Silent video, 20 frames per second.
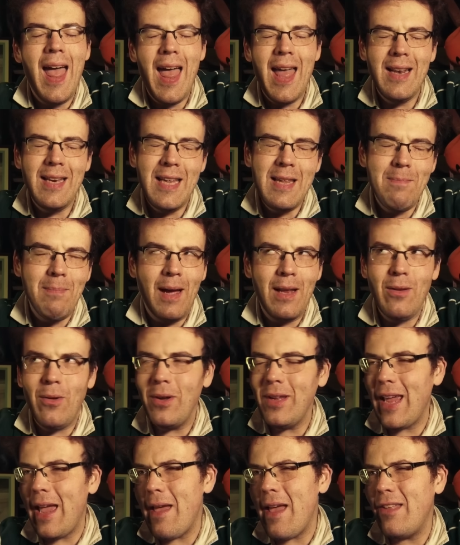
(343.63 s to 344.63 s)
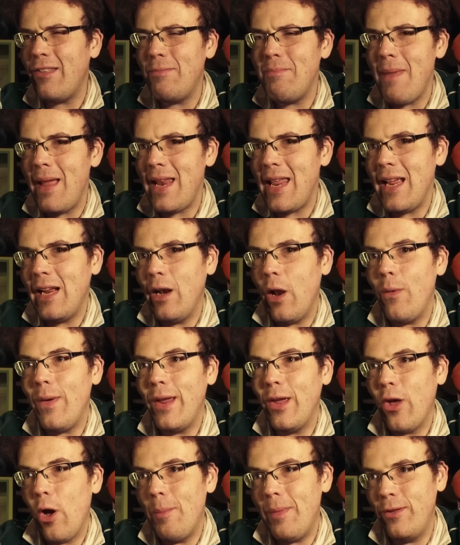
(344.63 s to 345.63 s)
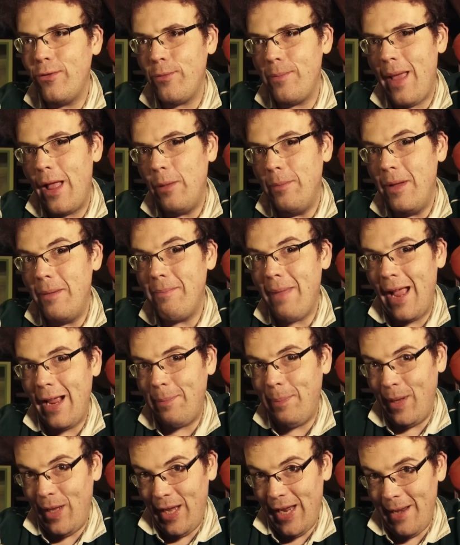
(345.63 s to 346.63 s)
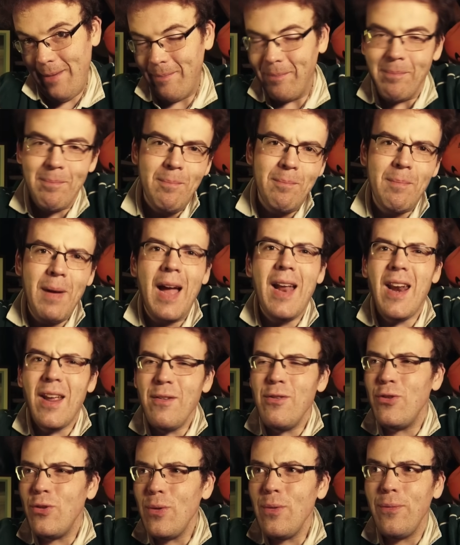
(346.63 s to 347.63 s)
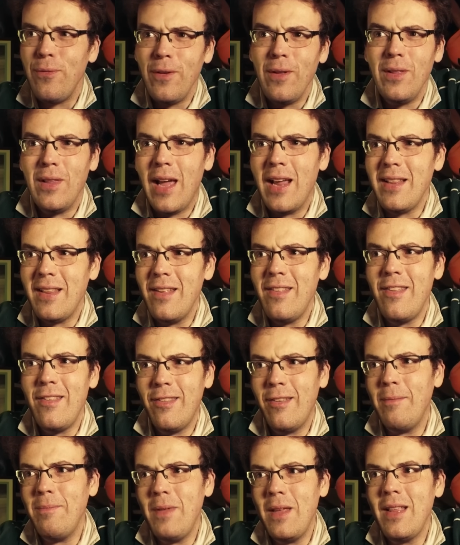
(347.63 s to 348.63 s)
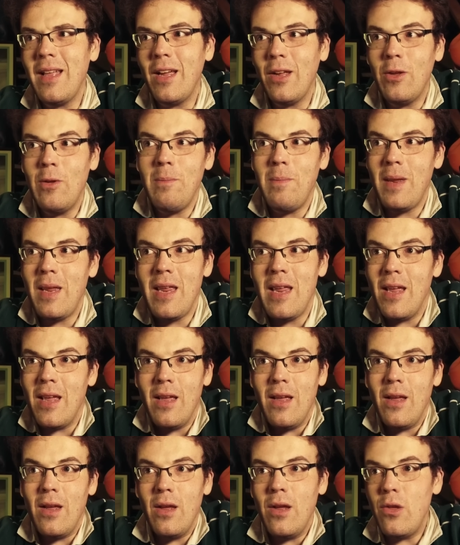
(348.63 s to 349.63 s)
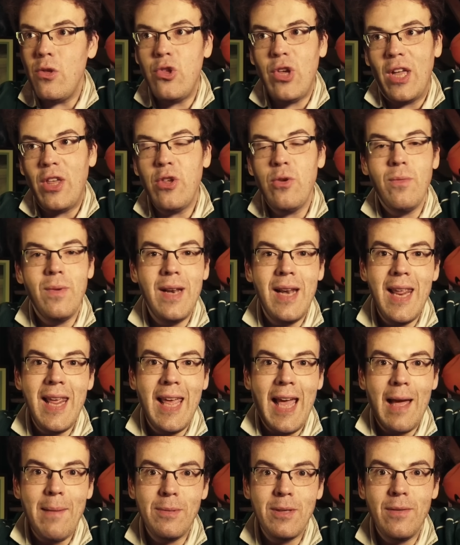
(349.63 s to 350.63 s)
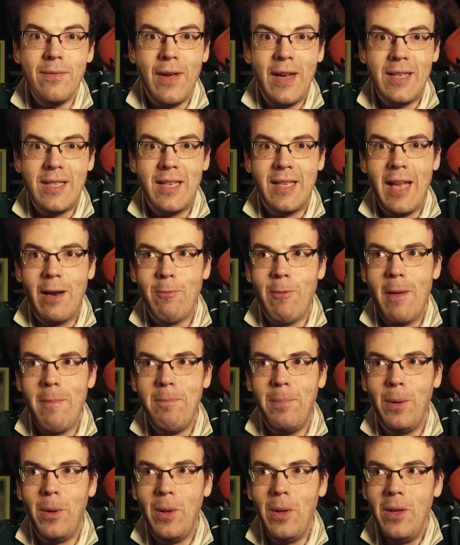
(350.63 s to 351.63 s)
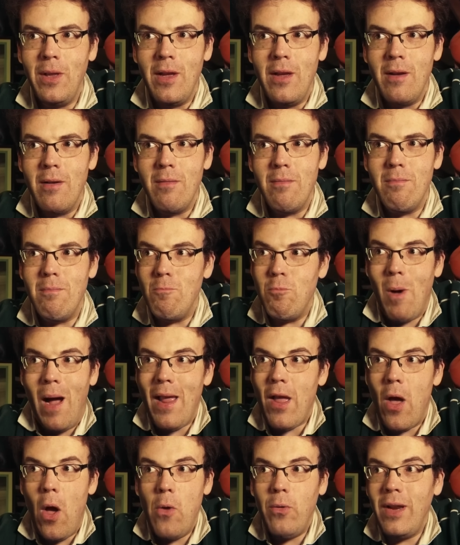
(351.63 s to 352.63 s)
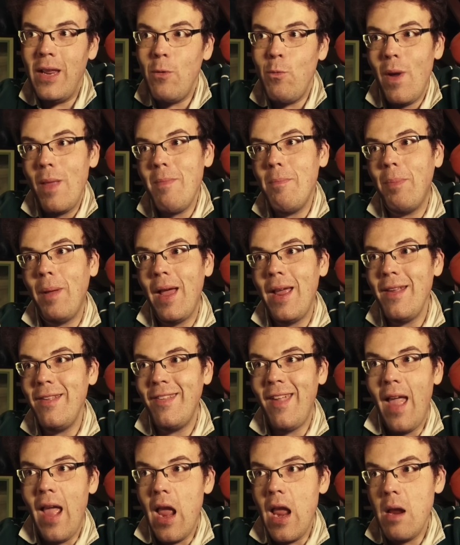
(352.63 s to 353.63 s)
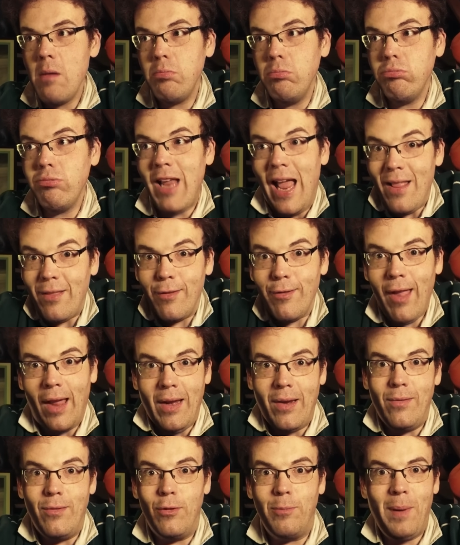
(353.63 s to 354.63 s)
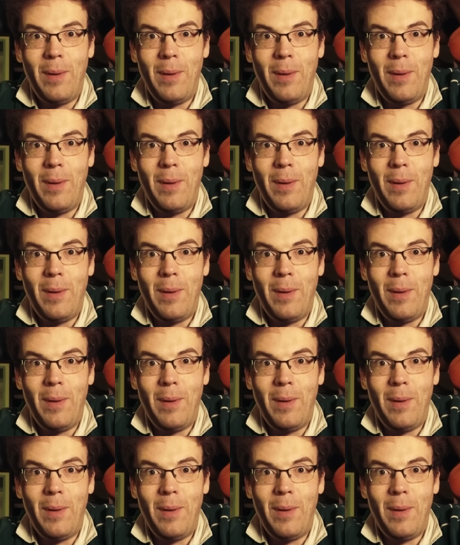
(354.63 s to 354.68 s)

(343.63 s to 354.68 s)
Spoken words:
and he might not get as many glowing comments from Helmut Magpie. But I do feel like this is something that could be genuinely captivating, that Red Bull might only win by, say, 10 seconds,